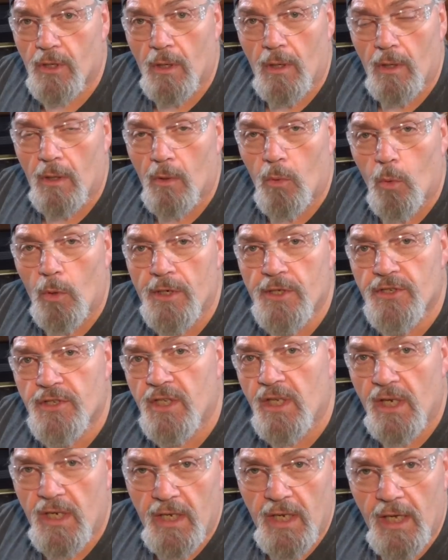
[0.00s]
uh, what is
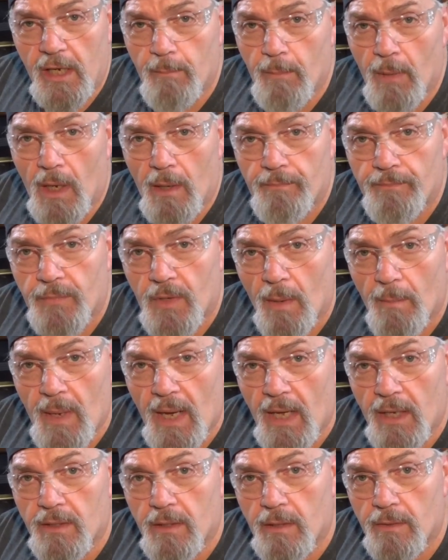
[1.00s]
the enigma
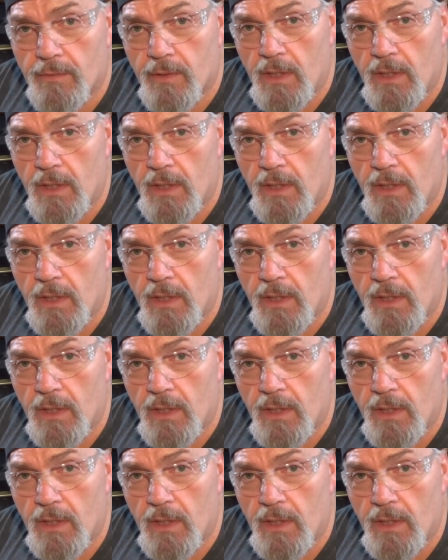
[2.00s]
about